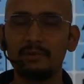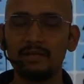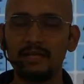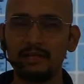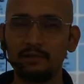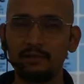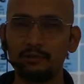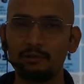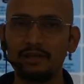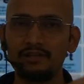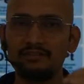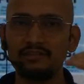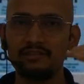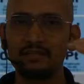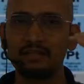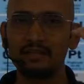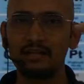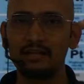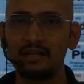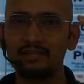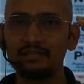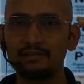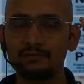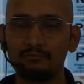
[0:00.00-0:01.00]
You can say
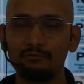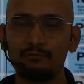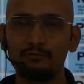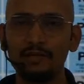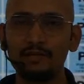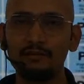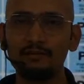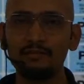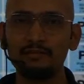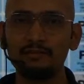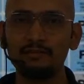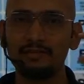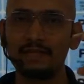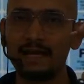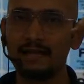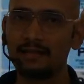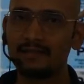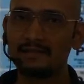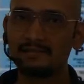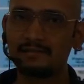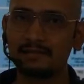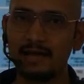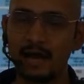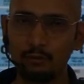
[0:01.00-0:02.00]
the one that is
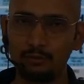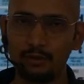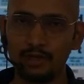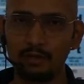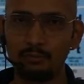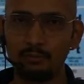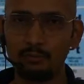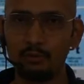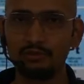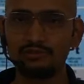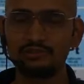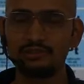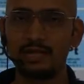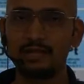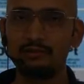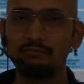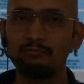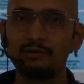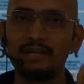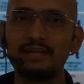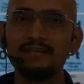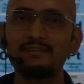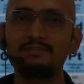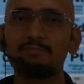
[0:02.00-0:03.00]
outermost and one
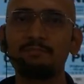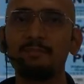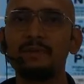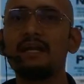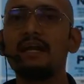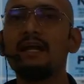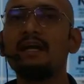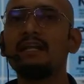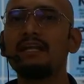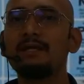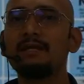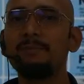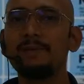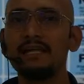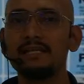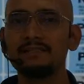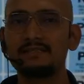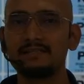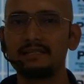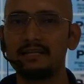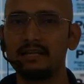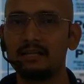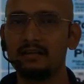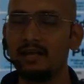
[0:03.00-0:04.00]
is penultimate
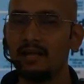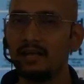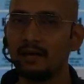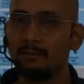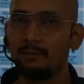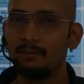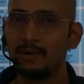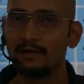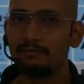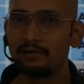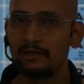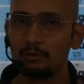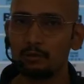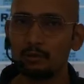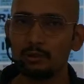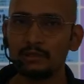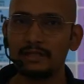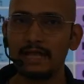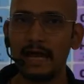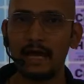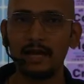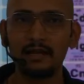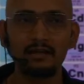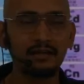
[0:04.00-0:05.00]
shell. But we know that